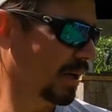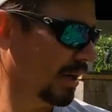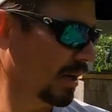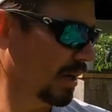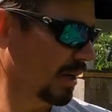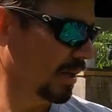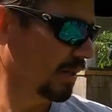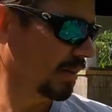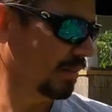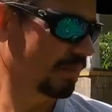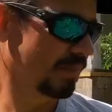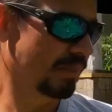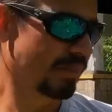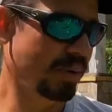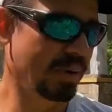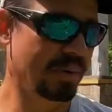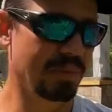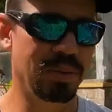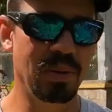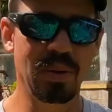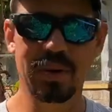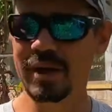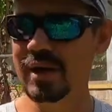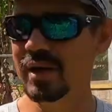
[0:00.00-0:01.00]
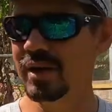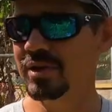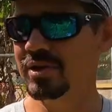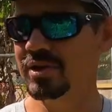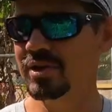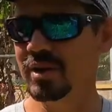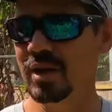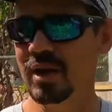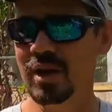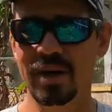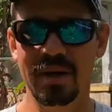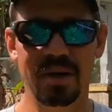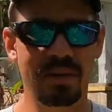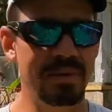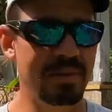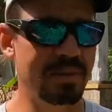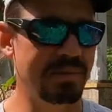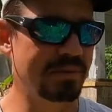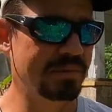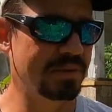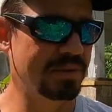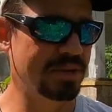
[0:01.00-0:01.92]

Um, but plenty of sun,